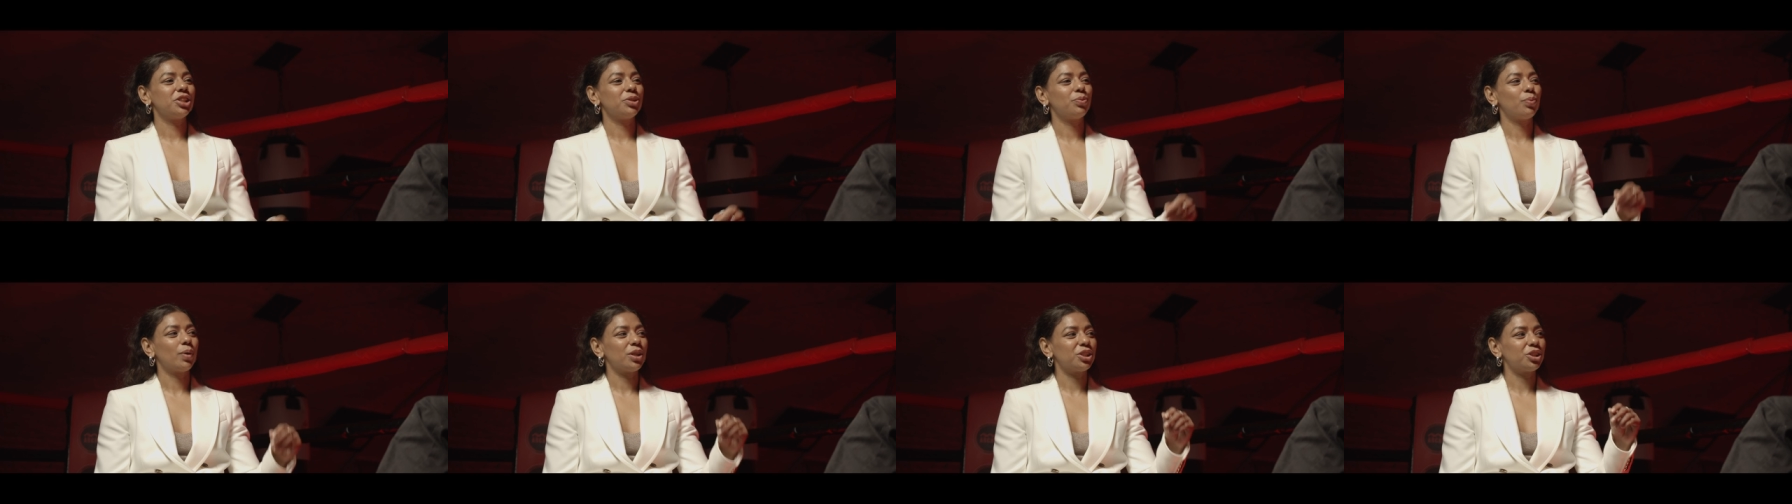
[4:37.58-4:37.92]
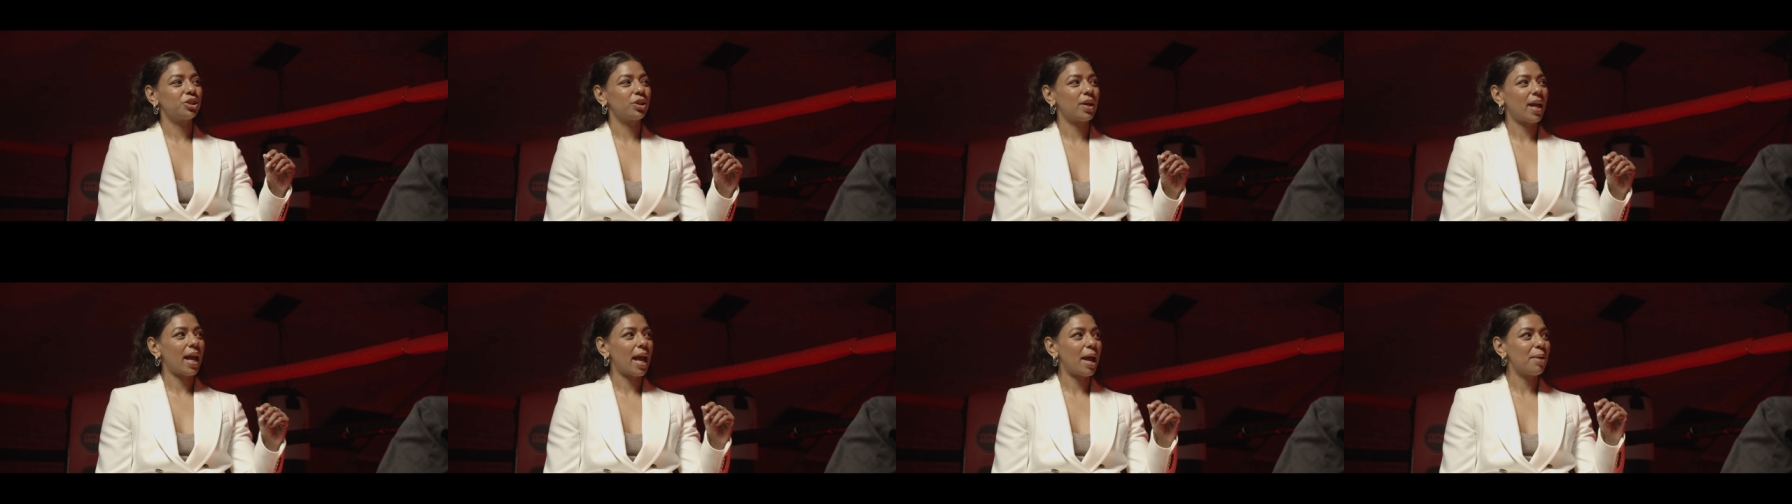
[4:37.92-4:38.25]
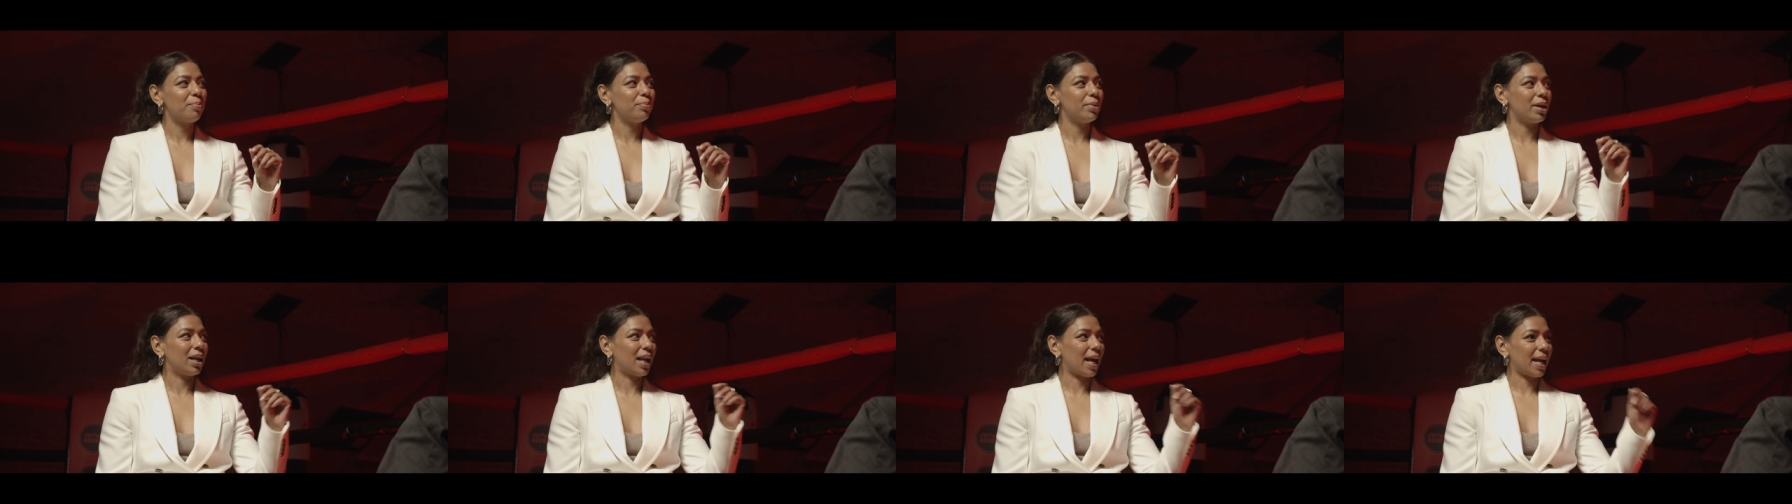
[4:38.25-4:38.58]
you want to
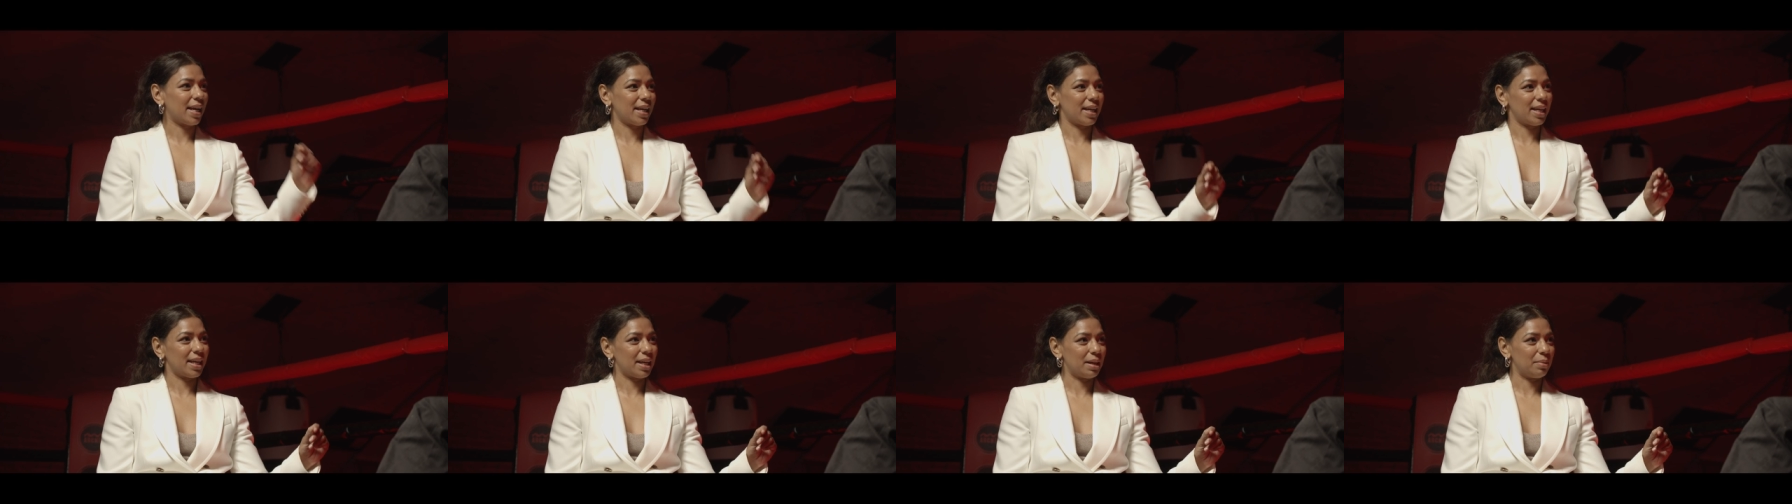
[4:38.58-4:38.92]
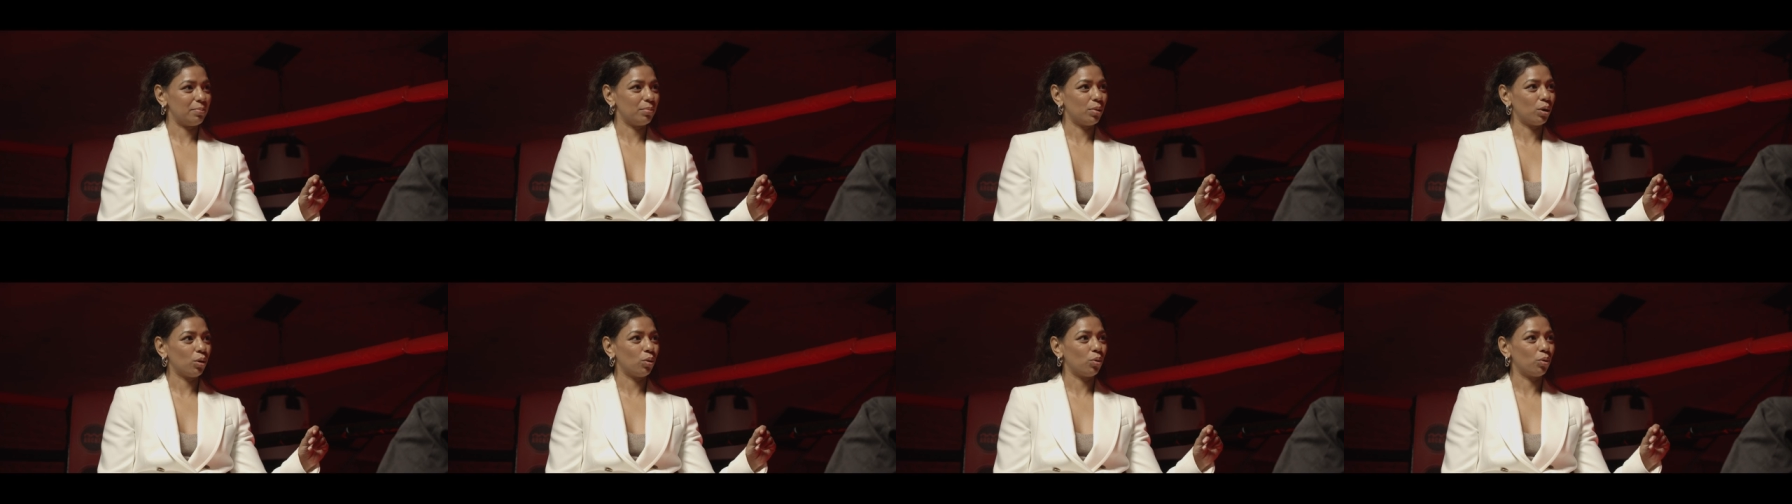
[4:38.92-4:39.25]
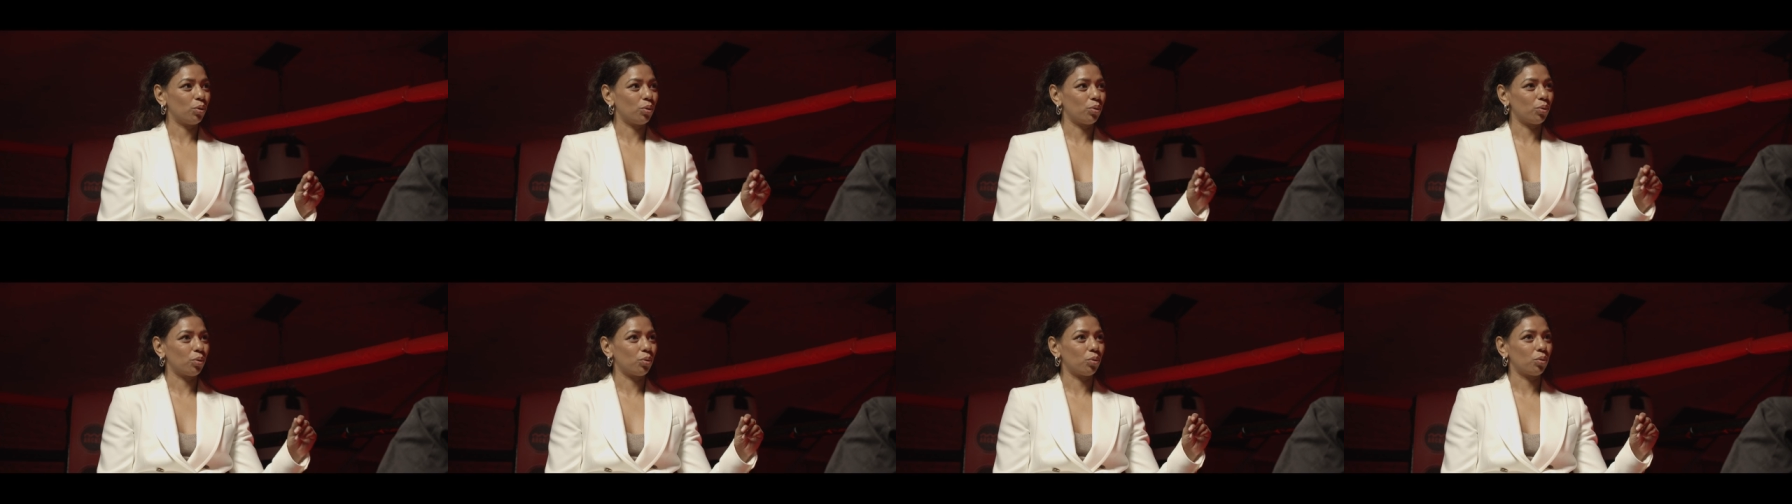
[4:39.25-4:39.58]
emulate him,
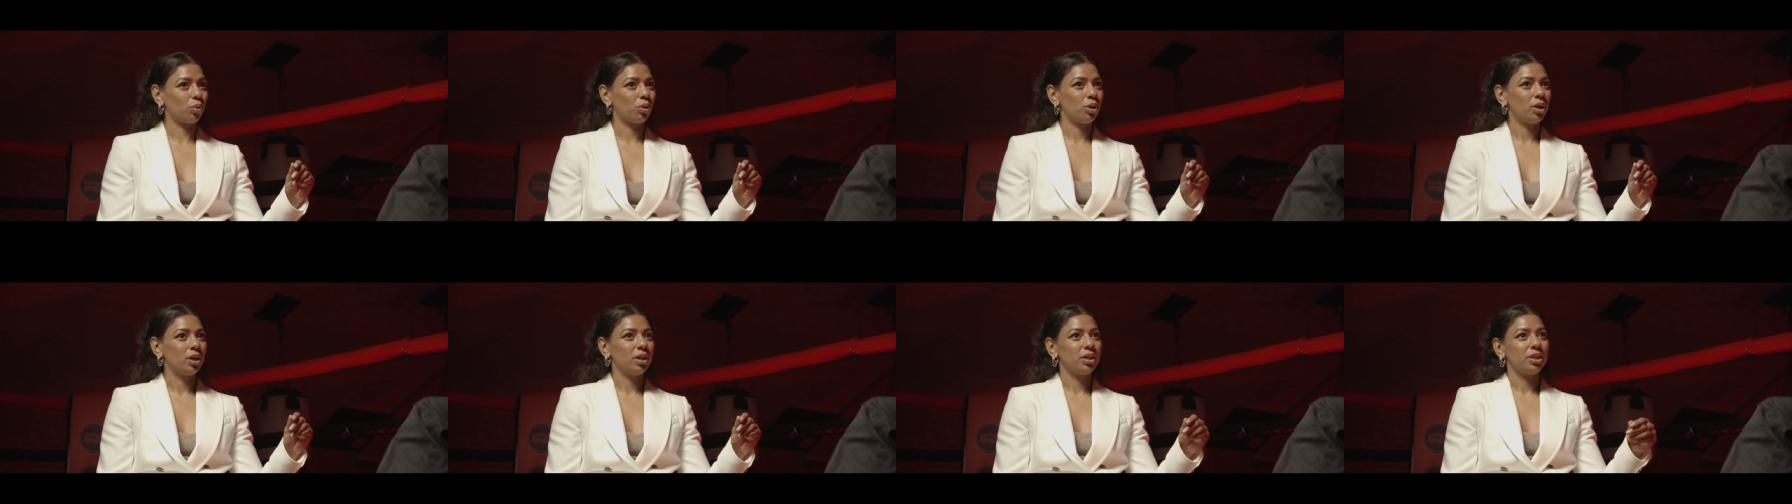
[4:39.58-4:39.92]
or